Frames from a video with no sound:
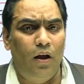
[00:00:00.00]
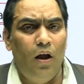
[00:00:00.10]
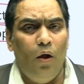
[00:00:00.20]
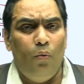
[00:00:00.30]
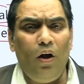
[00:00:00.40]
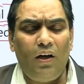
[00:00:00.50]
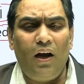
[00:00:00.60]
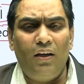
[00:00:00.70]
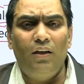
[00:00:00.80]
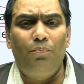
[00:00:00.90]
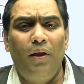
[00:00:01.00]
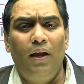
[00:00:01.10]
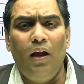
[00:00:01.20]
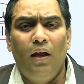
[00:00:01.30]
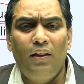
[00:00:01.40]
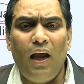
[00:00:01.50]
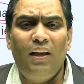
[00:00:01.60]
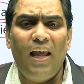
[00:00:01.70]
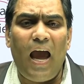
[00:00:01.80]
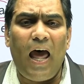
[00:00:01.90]
What does it mean? That
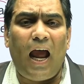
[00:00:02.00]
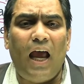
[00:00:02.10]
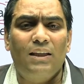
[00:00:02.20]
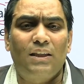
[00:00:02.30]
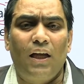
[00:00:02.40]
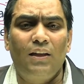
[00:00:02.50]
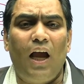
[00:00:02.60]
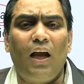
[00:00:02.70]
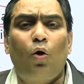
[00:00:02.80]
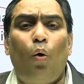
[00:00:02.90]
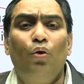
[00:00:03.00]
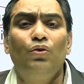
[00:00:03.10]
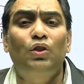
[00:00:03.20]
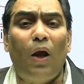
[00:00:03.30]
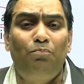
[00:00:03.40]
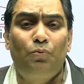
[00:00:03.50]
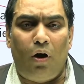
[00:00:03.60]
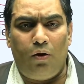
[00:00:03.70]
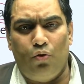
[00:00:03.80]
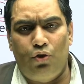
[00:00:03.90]
they are asking the conceptual
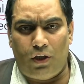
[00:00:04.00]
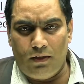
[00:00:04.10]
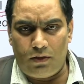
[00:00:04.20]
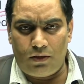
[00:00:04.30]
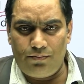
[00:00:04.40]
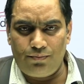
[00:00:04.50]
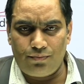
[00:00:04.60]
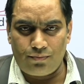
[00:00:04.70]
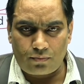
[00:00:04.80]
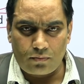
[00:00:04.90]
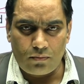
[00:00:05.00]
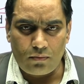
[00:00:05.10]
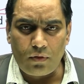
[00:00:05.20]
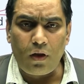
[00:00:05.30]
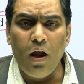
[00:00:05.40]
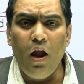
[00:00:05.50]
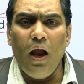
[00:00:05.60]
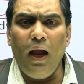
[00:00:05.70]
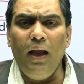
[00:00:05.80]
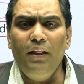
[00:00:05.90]
questions,
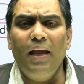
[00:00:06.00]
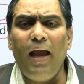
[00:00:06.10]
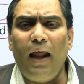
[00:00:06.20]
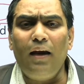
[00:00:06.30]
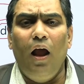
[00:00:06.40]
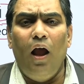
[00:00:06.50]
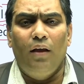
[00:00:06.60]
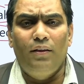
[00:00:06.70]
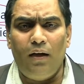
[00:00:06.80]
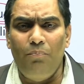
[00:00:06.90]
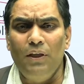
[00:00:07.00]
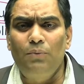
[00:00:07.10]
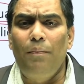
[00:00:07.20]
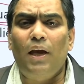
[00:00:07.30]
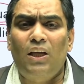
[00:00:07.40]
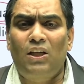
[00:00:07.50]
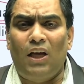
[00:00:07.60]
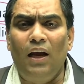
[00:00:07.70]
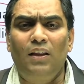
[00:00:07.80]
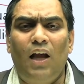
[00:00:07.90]
and they are, that means
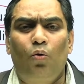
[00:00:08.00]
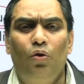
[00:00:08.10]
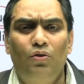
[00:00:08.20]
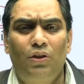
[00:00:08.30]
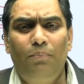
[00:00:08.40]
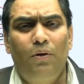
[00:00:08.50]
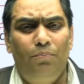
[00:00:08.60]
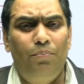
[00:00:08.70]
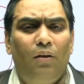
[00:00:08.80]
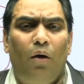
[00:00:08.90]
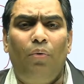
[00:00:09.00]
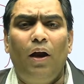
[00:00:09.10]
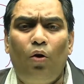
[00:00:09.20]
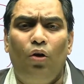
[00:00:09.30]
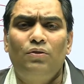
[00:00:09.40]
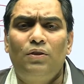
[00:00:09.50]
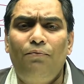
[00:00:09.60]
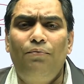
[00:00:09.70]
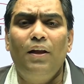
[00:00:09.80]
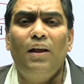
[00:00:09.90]
mixing the concepts with one concept
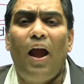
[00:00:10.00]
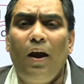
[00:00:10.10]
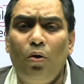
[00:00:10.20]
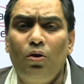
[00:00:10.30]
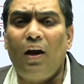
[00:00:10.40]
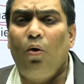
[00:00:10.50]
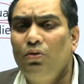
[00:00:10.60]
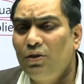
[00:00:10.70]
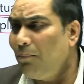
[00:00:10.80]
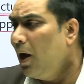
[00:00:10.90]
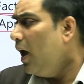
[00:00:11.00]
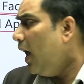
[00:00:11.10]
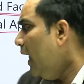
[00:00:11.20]
with another concept, and